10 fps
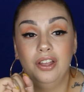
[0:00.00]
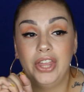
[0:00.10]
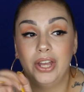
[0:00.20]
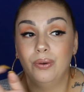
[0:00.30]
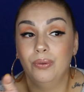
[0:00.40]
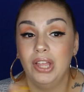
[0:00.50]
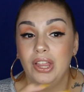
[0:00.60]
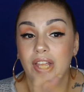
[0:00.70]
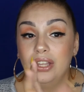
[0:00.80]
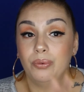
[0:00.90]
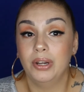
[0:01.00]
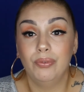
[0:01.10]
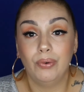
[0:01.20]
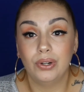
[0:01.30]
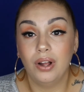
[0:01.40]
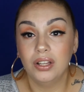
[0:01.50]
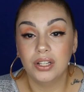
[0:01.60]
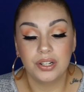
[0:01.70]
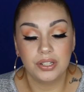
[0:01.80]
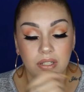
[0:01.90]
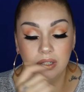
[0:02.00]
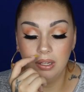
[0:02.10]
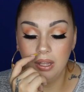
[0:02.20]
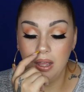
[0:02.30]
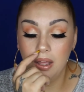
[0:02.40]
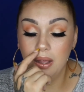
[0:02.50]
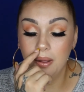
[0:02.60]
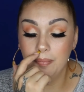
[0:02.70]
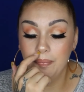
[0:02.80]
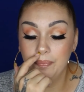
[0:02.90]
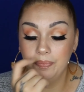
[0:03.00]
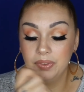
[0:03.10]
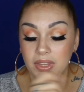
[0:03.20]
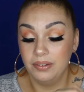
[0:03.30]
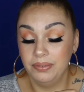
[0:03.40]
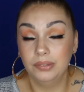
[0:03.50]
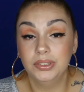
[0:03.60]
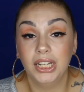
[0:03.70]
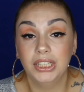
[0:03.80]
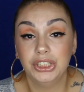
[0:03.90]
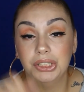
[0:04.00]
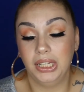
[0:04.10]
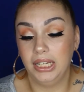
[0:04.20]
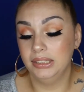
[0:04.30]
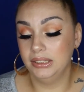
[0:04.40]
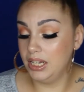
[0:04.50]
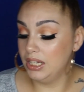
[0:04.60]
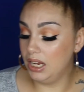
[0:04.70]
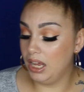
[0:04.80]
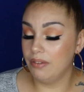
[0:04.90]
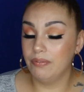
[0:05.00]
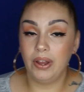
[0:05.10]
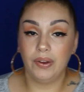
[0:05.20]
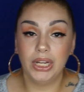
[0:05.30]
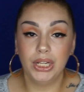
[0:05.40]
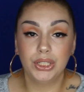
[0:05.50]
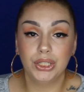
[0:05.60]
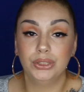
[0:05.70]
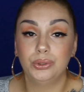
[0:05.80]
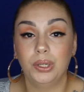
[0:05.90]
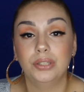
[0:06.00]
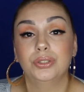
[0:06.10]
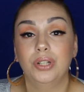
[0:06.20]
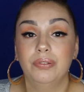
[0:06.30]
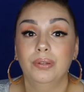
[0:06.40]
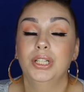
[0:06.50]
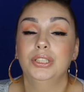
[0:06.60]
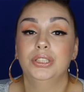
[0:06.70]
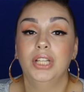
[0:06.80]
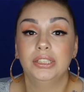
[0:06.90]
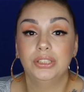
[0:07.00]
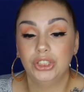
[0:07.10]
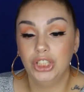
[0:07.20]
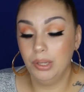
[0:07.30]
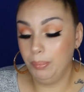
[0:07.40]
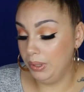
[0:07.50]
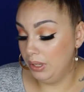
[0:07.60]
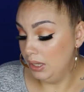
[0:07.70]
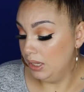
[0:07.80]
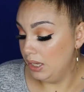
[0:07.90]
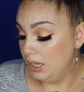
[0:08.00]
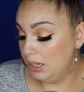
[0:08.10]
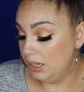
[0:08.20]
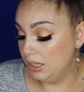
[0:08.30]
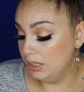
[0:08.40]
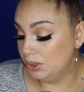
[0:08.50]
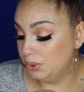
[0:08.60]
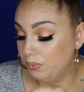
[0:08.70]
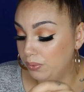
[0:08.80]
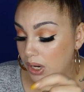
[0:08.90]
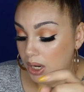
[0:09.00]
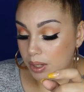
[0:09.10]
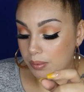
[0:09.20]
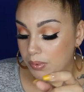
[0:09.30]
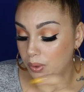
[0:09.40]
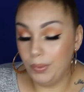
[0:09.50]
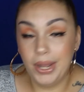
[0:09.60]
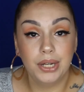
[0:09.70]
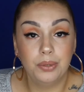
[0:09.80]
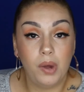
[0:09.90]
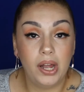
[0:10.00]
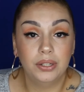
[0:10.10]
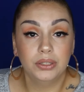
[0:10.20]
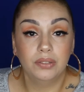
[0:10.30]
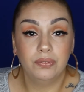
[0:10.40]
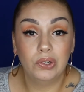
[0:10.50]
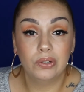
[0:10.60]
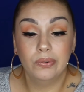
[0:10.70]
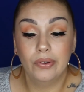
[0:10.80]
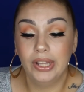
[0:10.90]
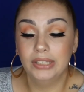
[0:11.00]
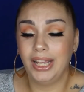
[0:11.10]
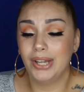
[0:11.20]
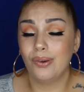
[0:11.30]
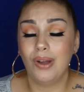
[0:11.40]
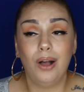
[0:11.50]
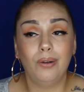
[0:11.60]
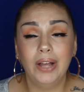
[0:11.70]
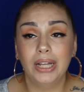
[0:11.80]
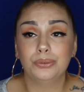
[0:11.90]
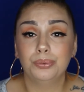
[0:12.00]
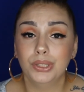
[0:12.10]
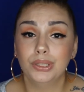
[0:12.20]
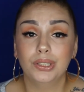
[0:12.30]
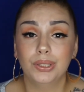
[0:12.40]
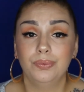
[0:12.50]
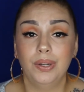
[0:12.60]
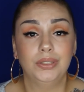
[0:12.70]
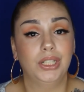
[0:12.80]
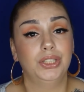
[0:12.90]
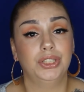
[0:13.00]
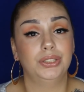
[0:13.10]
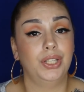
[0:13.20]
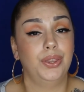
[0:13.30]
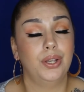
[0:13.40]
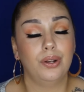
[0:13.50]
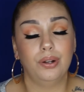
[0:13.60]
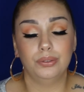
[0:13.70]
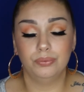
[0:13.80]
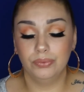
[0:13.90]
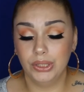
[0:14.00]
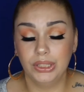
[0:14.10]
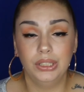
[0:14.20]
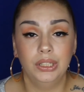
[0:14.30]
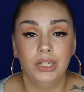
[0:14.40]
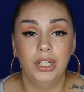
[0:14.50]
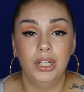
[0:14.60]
that are only like $3-4. The foundation, like I said, a very good drugstore foundation that is cheap is from Wet n Wild, the Photo Focus. I know e.l.f. has really good foundations, and they're all really